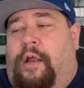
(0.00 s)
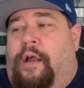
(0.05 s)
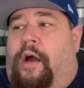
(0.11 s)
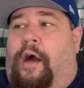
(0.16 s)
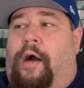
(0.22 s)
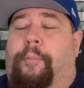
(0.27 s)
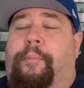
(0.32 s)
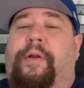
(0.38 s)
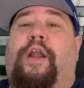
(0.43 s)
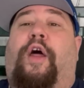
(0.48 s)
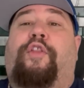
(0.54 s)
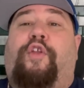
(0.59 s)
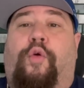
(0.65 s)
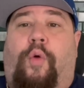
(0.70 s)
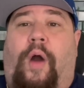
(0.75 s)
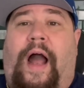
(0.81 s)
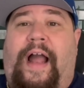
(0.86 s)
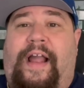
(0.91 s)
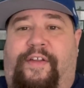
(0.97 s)
But
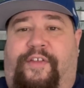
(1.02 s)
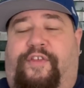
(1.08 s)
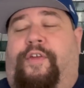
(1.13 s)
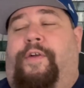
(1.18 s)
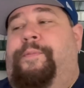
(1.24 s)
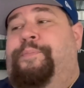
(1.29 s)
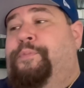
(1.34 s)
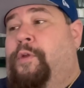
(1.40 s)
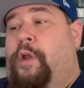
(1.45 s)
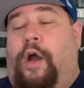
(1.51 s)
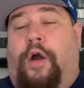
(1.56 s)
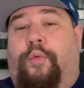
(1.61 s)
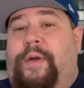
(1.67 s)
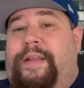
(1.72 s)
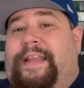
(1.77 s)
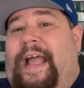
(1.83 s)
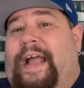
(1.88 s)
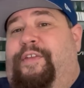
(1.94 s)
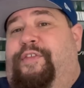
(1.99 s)
otherwise,
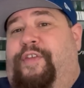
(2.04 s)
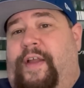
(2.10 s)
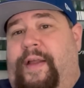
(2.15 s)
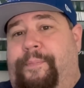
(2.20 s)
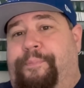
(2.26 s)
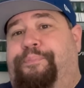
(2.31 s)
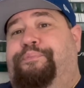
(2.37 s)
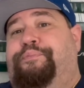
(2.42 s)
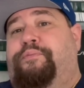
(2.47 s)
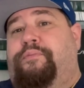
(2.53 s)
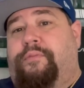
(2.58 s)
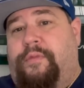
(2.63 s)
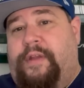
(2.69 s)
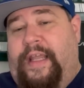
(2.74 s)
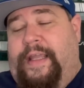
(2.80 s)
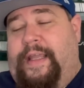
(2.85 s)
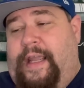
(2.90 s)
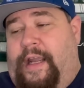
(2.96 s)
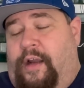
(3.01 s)
with that said,
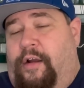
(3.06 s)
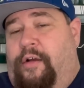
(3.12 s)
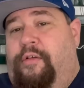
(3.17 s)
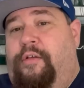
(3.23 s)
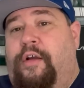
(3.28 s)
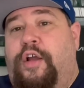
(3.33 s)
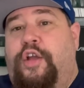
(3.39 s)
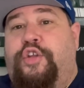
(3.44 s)
take care.